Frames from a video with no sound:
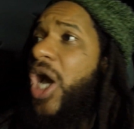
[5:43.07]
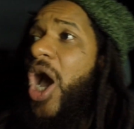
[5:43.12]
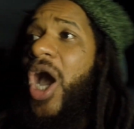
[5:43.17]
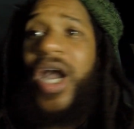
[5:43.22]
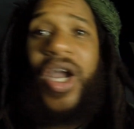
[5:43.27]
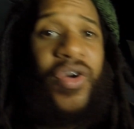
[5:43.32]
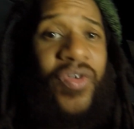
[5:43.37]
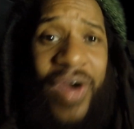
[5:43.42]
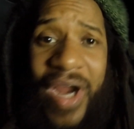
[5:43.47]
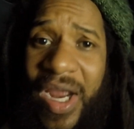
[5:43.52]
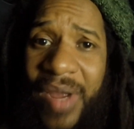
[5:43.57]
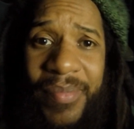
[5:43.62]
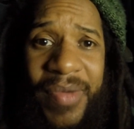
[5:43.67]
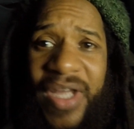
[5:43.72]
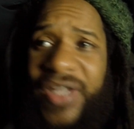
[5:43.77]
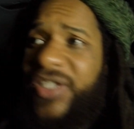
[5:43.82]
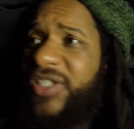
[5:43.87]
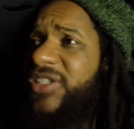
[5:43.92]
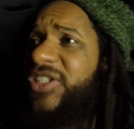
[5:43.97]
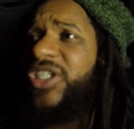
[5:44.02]
our
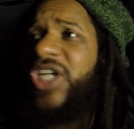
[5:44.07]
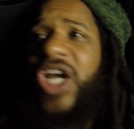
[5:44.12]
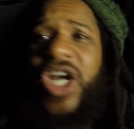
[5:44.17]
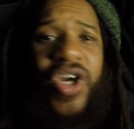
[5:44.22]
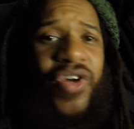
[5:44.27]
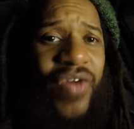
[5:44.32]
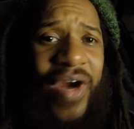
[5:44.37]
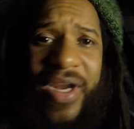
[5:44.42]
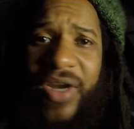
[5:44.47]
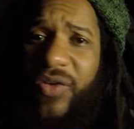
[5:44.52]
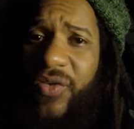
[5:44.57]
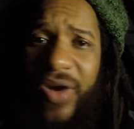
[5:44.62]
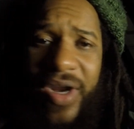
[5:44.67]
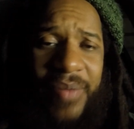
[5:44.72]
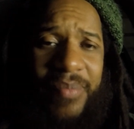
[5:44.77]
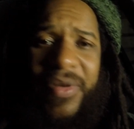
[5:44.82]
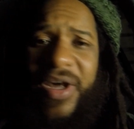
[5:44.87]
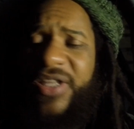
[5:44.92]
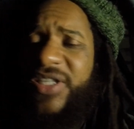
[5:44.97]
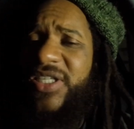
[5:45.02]
grandmothers and our great
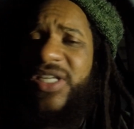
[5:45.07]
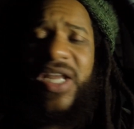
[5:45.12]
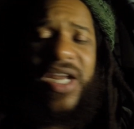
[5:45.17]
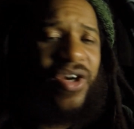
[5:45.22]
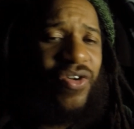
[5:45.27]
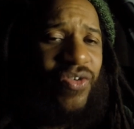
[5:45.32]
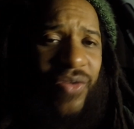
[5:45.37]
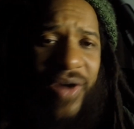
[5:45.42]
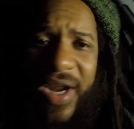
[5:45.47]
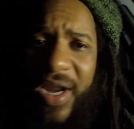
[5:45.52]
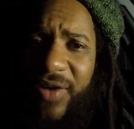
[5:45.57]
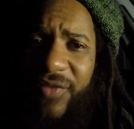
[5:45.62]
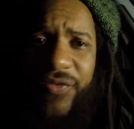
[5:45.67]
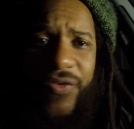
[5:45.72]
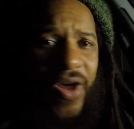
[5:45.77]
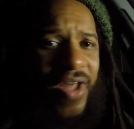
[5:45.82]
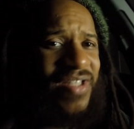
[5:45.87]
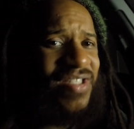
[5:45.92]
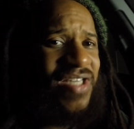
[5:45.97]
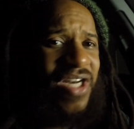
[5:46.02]
grandmothers and our
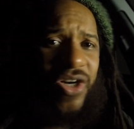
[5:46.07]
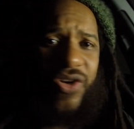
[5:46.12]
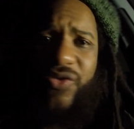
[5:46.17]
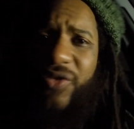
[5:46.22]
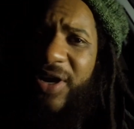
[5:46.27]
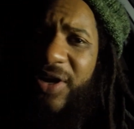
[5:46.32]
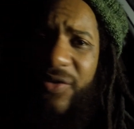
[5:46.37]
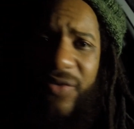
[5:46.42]
grandfathers and our great